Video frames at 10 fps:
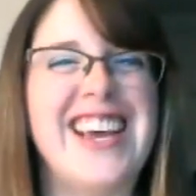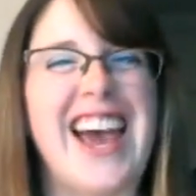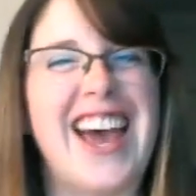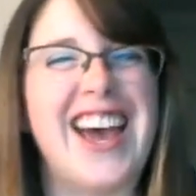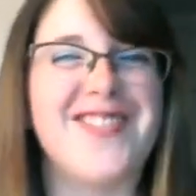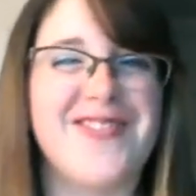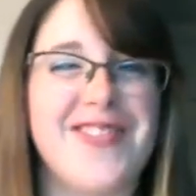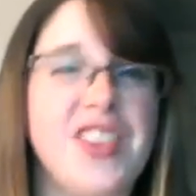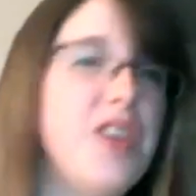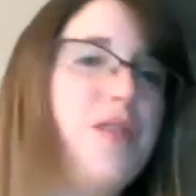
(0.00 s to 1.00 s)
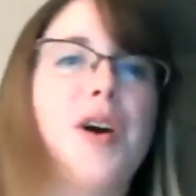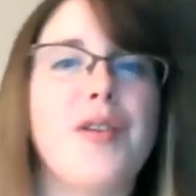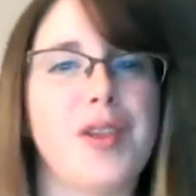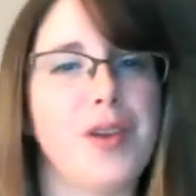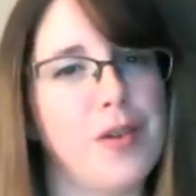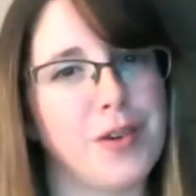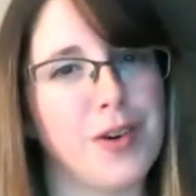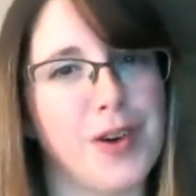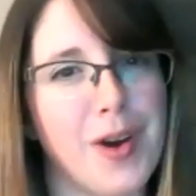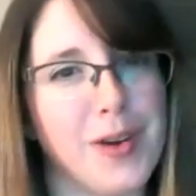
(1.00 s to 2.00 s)
You know that your
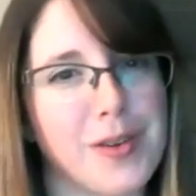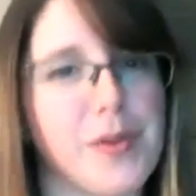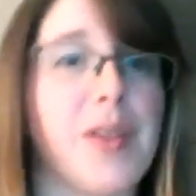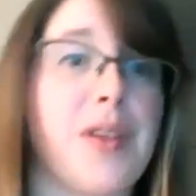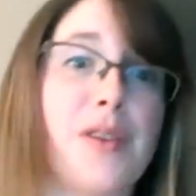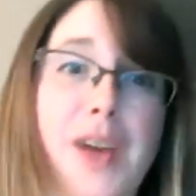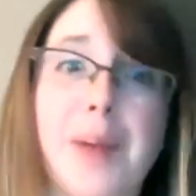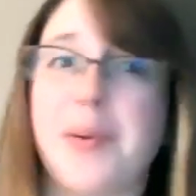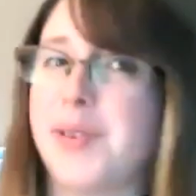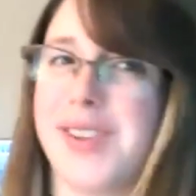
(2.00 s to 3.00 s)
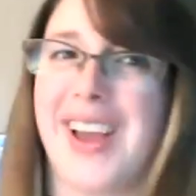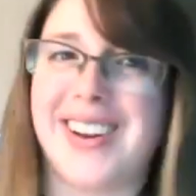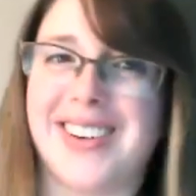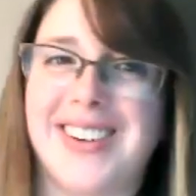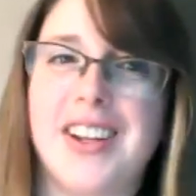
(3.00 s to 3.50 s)
dog knows whether you're happy or sad.